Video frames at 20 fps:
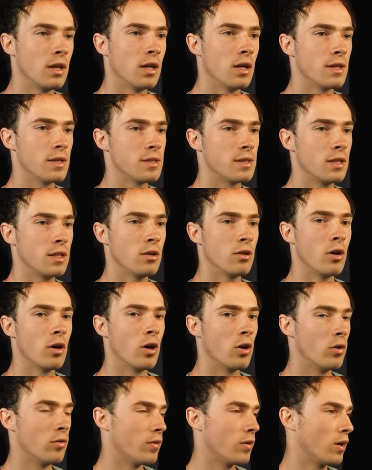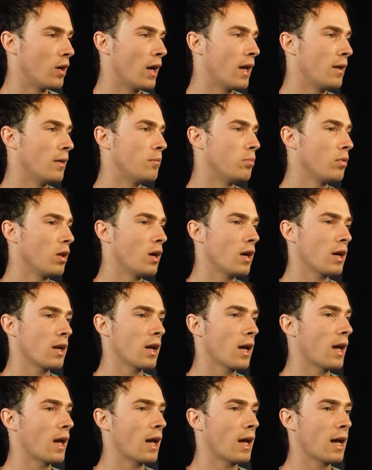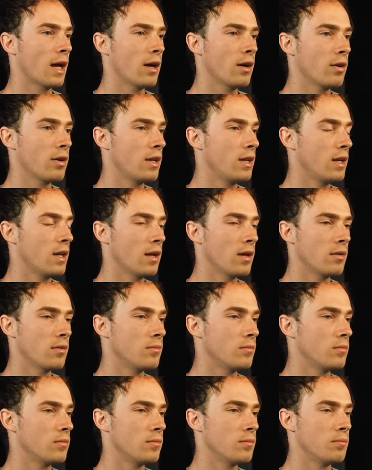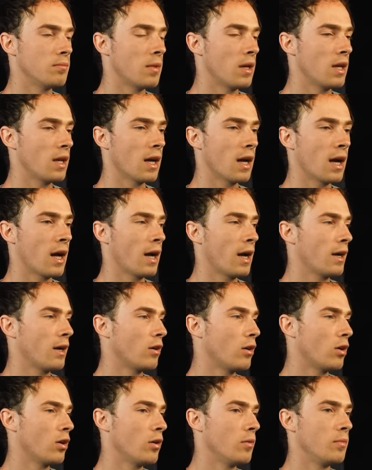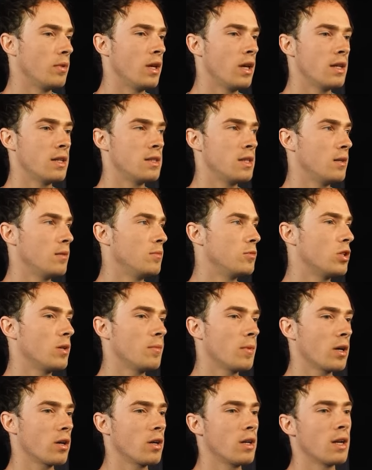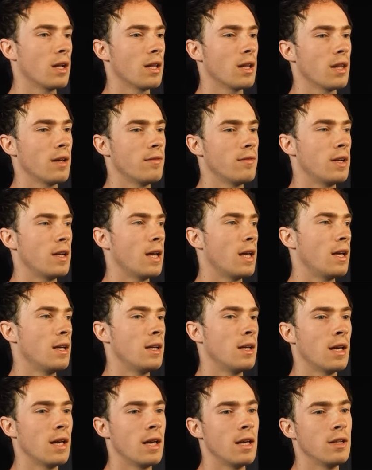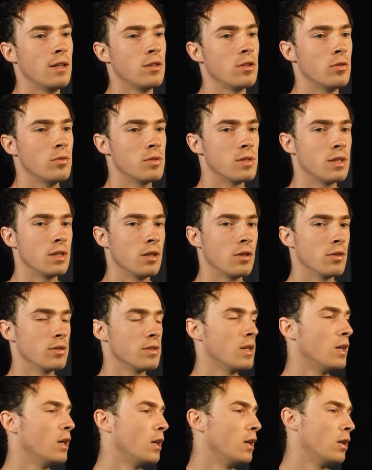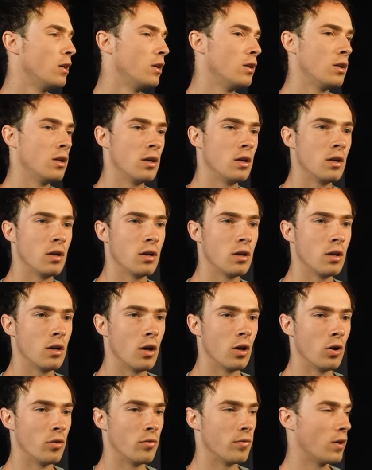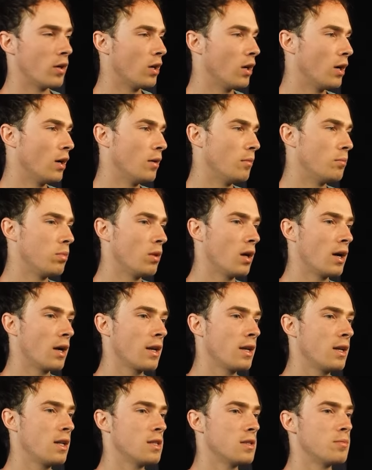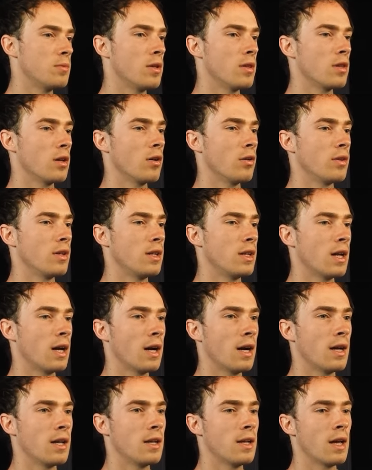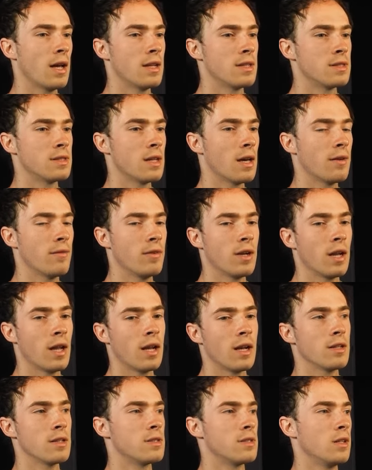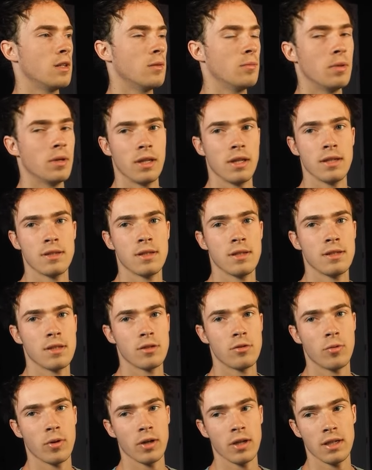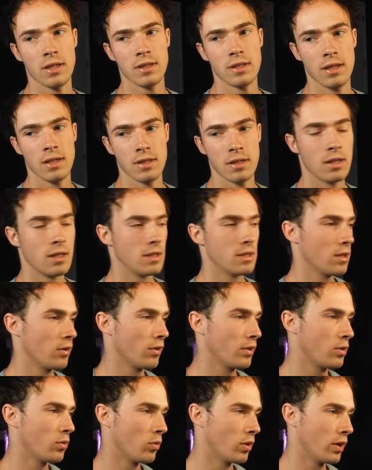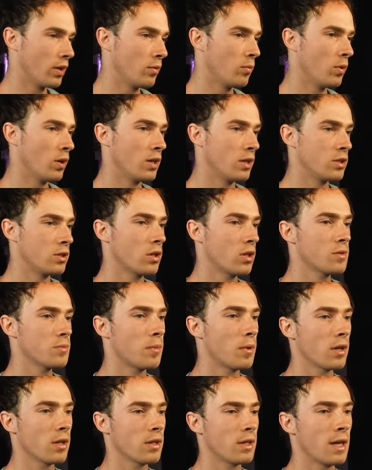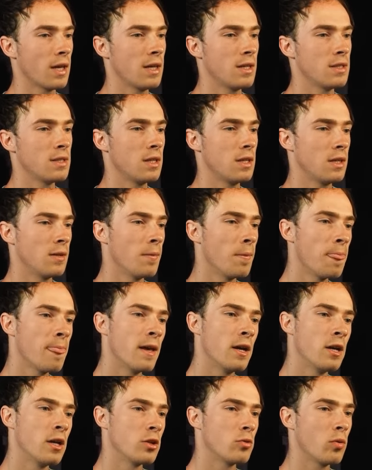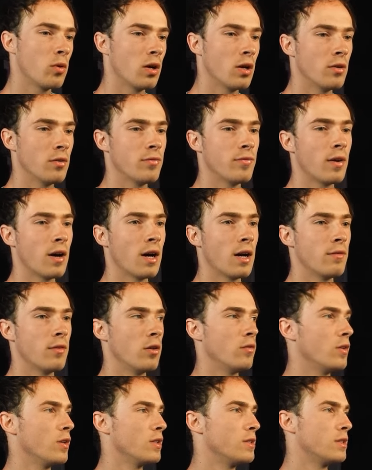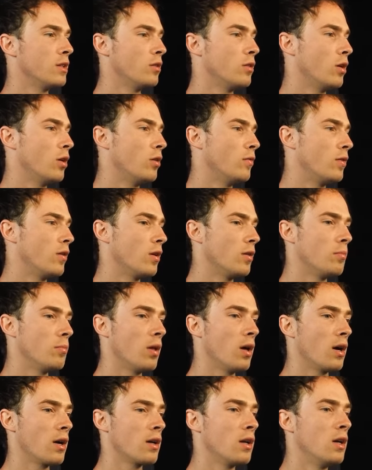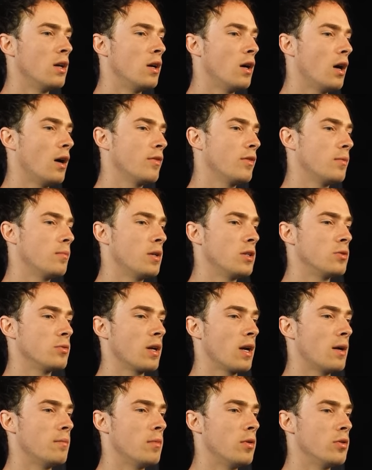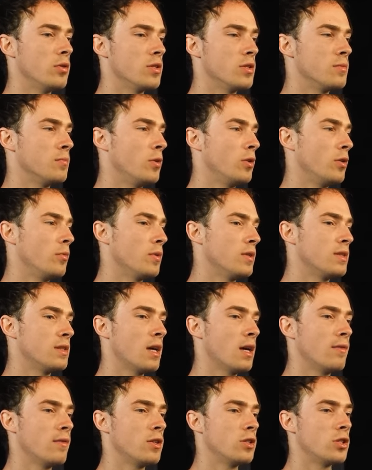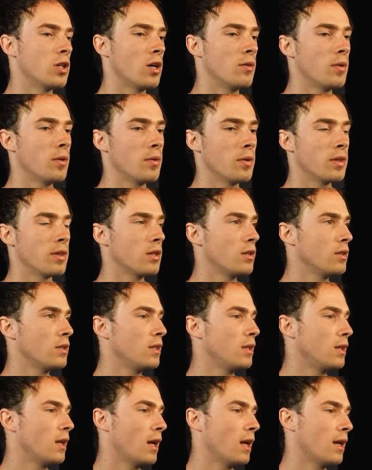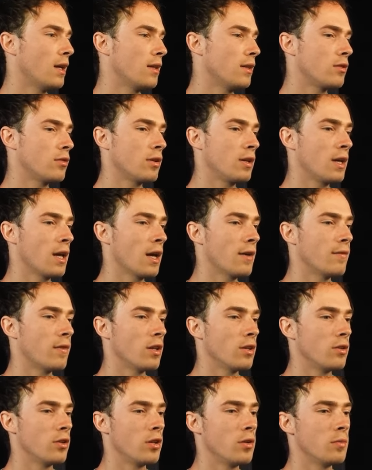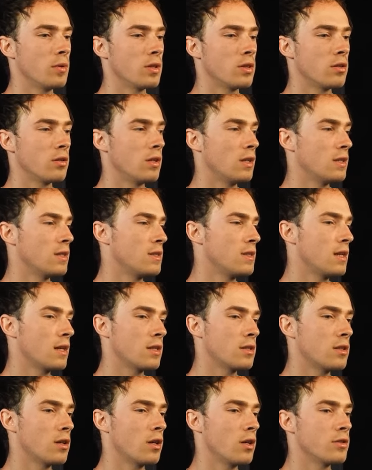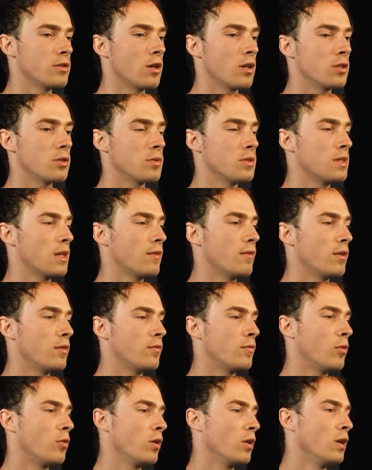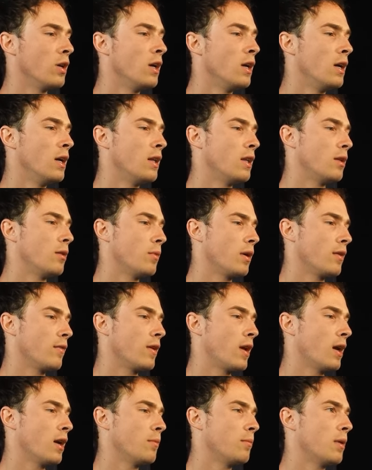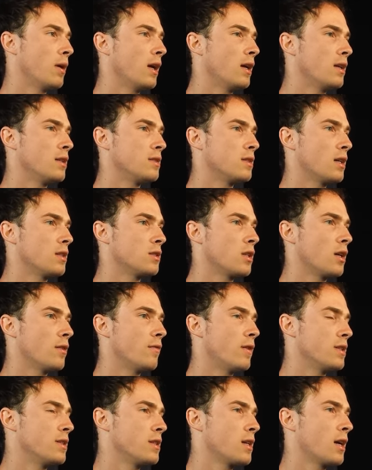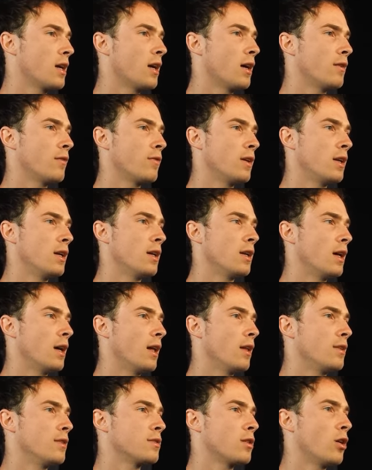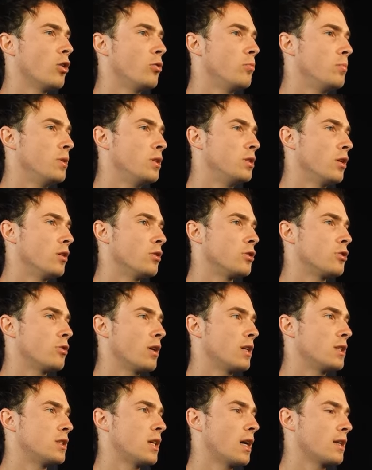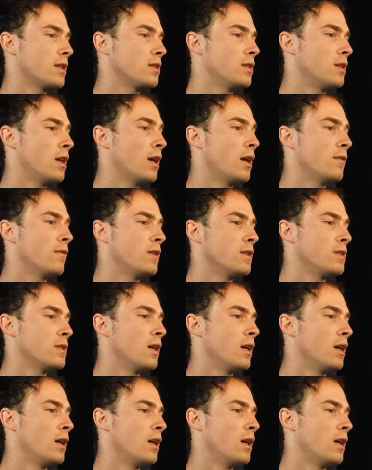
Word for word: a steal over a block. How did he not make a higher All-NBA team? Draymond Green, 11-8-8, 2 steals over a block. Kenny Smith only 9 and 7 and a steal, but this is his rookie season. He's only 21. Charles Barkley 18, 12, 5 over steal over a block. Off the bench, we got Moses Moody with 7, John Wall with 13 and 3, Kevin Looney with 3 and 6, Dario Šarić with 7 and 4. Then we have Gary Payton, Sasha Vezenkov, Keon Ellis, Colby Jones, Trayce Jackson-Davis,